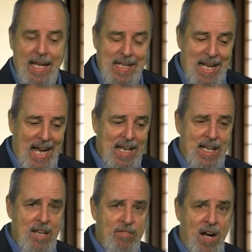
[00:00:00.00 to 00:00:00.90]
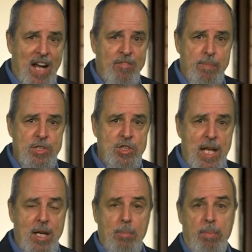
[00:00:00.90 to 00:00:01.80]

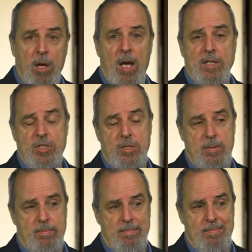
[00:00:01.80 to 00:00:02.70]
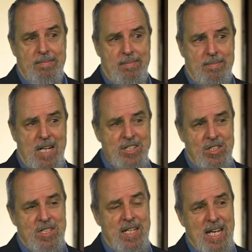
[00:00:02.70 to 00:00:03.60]
95% plus, I
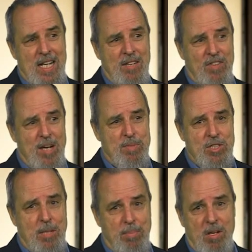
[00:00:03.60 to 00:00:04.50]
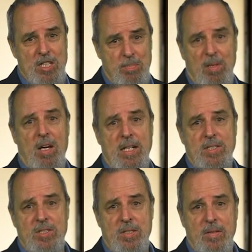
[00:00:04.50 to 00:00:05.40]
should say 95%
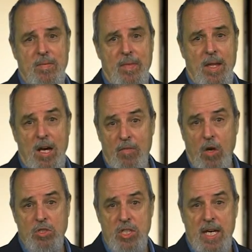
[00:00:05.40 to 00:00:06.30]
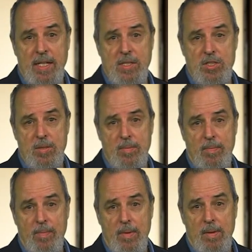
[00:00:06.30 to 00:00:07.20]
plus of those tenants
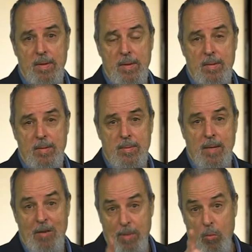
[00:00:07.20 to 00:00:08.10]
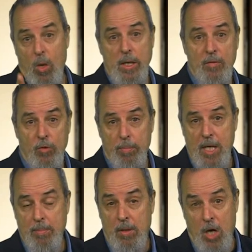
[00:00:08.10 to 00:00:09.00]
have been wonderful
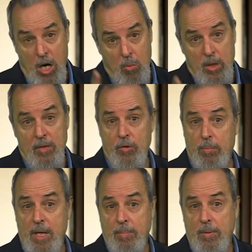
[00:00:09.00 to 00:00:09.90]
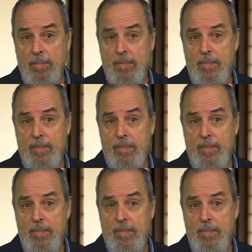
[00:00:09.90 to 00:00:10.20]
people, are wonderful people.